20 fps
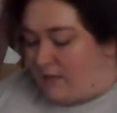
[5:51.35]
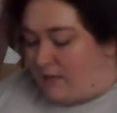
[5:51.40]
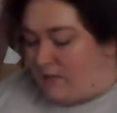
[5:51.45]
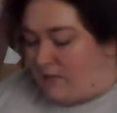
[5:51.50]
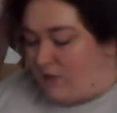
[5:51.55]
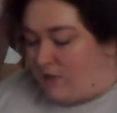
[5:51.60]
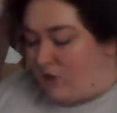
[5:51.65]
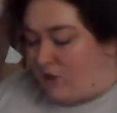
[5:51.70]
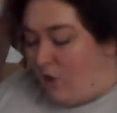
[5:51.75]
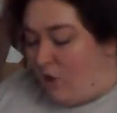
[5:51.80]

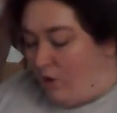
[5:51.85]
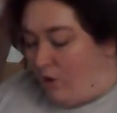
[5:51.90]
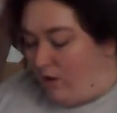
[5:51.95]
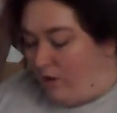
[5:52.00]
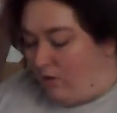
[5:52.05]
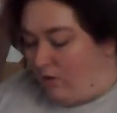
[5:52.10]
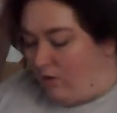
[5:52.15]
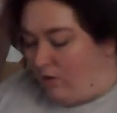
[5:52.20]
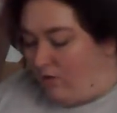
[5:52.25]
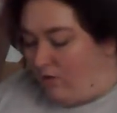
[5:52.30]

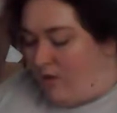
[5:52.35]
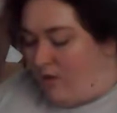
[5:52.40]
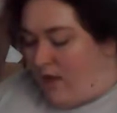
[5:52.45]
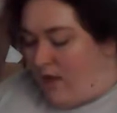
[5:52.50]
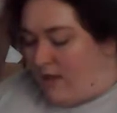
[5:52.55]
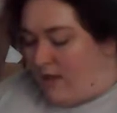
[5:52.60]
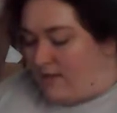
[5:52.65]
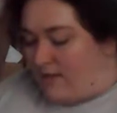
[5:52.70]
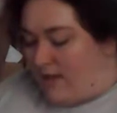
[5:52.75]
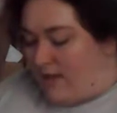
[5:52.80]
dictatorial
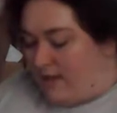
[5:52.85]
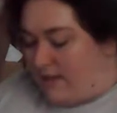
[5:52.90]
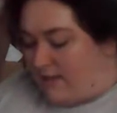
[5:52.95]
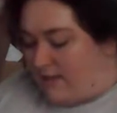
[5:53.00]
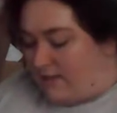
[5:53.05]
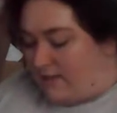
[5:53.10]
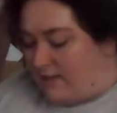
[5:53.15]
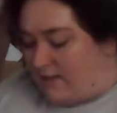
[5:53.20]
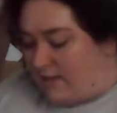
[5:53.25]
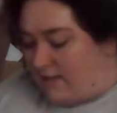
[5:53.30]

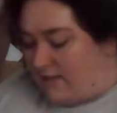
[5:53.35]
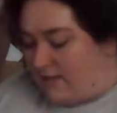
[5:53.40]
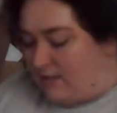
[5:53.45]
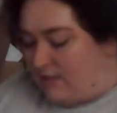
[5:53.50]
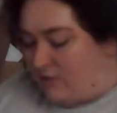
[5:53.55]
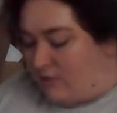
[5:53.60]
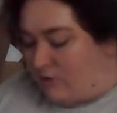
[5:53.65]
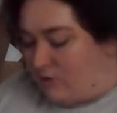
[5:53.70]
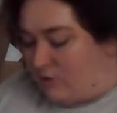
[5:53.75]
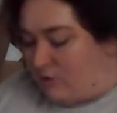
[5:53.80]
tendencies
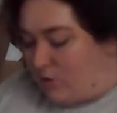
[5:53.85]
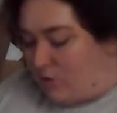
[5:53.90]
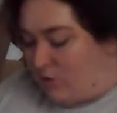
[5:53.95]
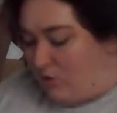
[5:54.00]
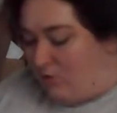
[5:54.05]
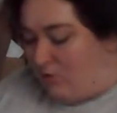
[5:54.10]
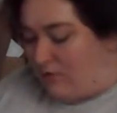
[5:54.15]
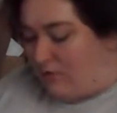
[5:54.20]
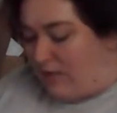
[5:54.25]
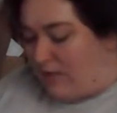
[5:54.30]
still
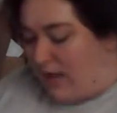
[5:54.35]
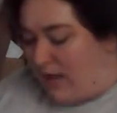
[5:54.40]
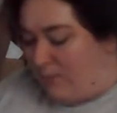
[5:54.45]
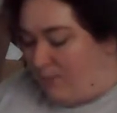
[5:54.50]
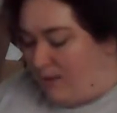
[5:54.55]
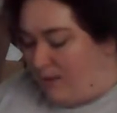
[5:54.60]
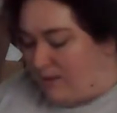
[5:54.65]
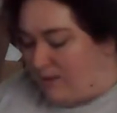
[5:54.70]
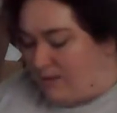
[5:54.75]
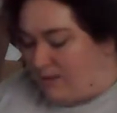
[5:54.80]
struggle side
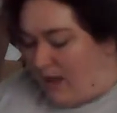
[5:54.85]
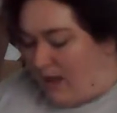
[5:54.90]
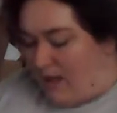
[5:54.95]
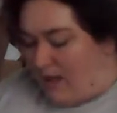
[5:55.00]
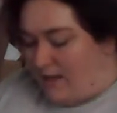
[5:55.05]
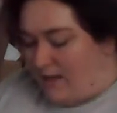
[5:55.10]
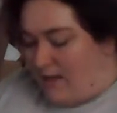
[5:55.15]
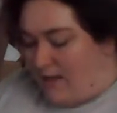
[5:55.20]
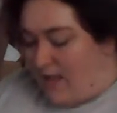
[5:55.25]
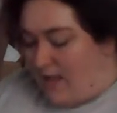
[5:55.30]
by
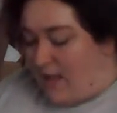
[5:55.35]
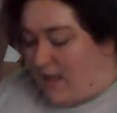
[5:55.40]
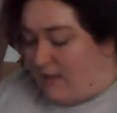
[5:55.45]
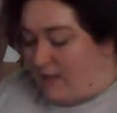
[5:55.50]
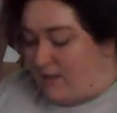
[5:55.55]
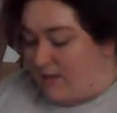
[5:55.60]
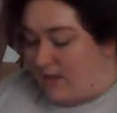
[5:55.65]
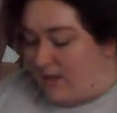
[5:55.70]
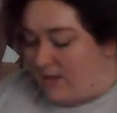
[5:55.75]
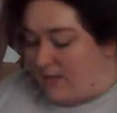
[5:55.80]
side in
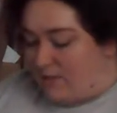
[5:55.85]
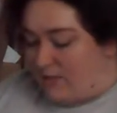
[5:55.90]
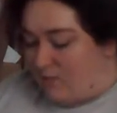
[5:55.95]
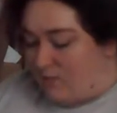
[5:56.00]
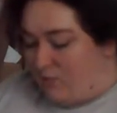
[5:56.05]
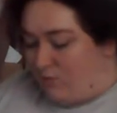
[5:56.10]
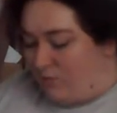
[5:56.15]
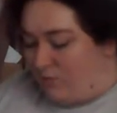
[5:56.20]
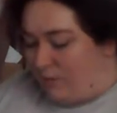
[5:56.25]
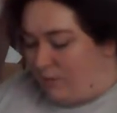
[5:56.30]
the Nazi
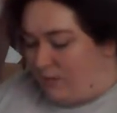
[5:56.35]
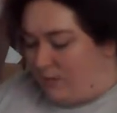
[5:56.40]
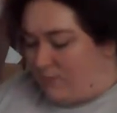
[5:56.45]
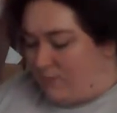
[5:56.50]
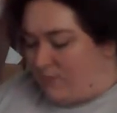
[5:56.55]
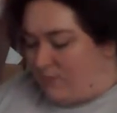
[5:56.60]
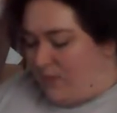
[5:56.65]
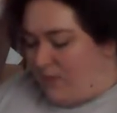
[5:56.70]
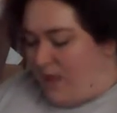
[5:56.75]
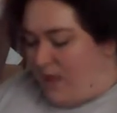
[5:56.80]
movement,
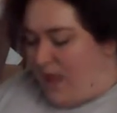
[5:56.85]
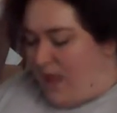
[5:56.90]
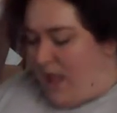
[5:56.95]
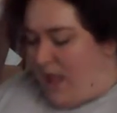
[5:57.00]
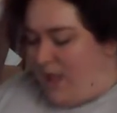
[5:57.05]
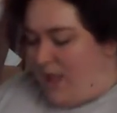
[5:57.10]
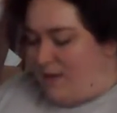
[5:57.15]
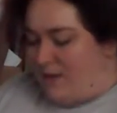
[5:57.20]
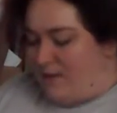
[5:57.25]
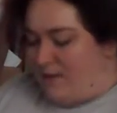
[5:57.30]

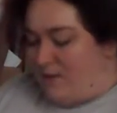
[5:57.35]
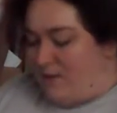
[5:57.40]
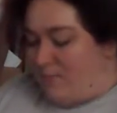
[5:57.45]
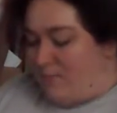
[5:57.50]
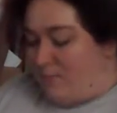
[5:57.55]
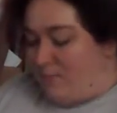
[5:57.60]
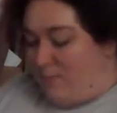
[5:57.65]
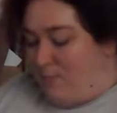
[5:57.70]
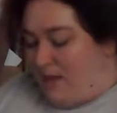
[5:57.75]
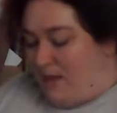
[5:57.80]
and
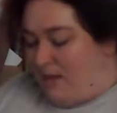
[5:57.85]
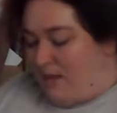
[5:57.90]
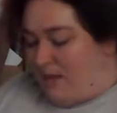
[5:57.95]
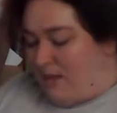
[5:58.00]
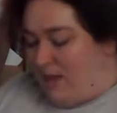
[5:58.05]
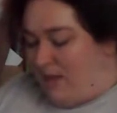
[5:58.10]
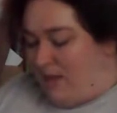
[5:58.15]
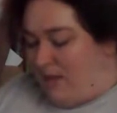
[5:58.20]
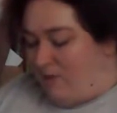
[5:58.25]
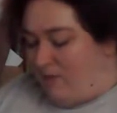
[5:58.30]
men
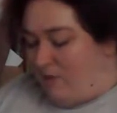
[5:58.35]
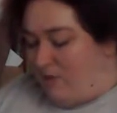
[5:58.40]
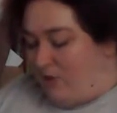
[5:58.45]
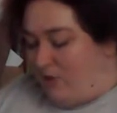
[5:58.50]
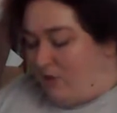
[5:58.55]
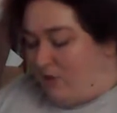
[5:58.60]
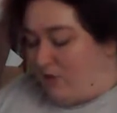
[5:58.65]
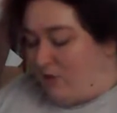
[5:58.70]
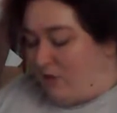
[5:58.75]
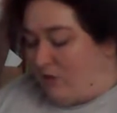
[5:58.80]
like
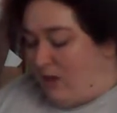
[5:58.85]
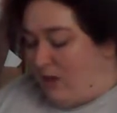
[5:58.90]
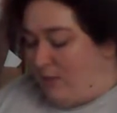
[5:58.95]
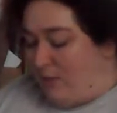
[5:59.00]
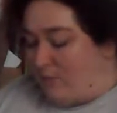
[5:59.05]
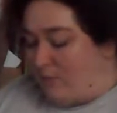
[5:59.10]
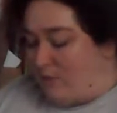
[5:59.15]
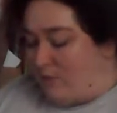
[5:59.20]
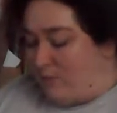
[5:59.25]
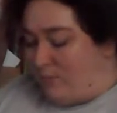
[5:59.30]
Feder
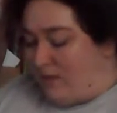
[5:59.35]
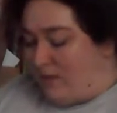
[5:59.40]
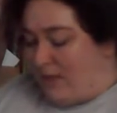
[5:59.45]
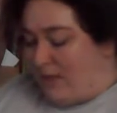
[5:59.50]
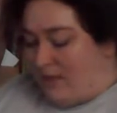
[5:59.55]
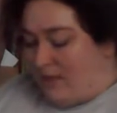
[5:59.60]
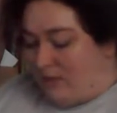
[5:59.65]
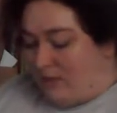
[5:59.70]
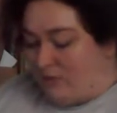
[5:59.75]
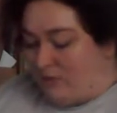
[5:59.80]
claimed to be
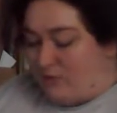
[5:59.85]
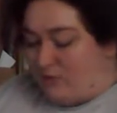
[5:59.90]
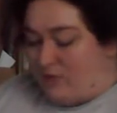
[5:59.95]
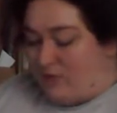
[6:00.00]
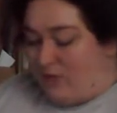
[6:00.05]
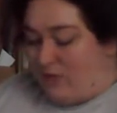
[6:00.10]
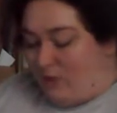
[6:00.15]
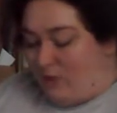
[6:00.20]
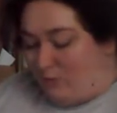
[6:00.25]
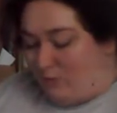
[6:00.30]
Hitler's
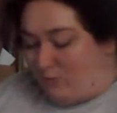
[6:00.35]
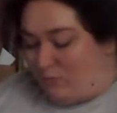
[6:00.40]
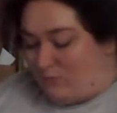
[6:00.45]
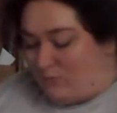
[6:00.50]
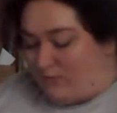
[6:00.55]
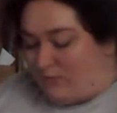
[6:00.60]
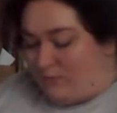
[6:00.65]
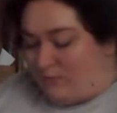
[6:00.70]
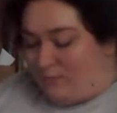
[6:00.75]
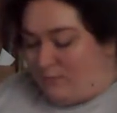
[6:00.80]

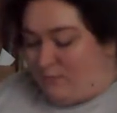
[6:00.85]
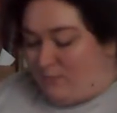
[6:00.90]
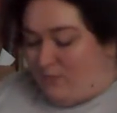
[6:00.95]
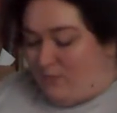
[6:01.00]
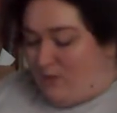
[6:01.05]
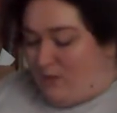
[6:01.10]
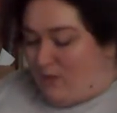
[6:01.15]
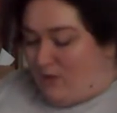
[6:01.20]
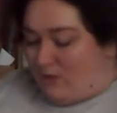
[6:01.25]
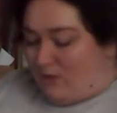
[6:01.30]
equals.
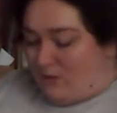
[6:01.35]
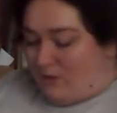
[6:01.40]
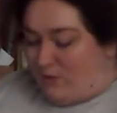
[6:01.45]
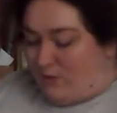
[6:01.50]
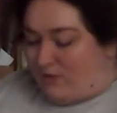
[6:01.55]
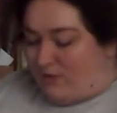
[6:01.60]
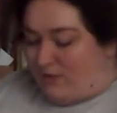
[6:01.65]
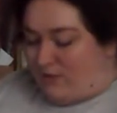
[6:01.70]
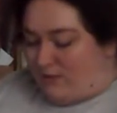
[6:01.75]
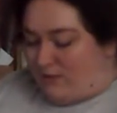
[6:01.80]

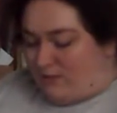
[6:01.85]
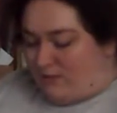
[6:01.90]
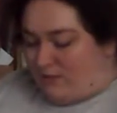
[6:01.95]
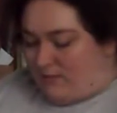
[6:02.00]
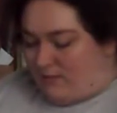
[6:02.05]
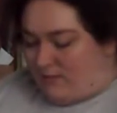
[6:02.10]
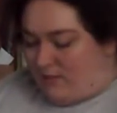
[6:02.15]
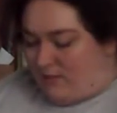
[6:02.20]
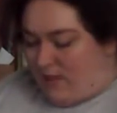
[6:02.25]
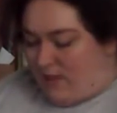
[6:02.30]
To
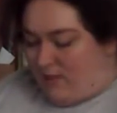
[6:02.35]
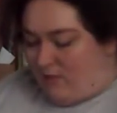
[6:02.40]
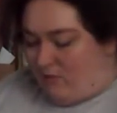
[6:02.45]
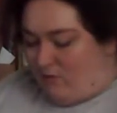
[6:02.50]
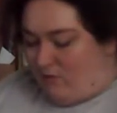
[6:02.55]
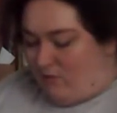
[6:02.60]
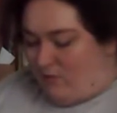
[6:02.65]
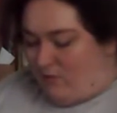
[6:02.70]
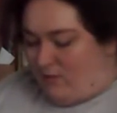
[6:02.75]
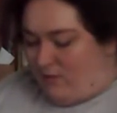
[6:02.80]
settle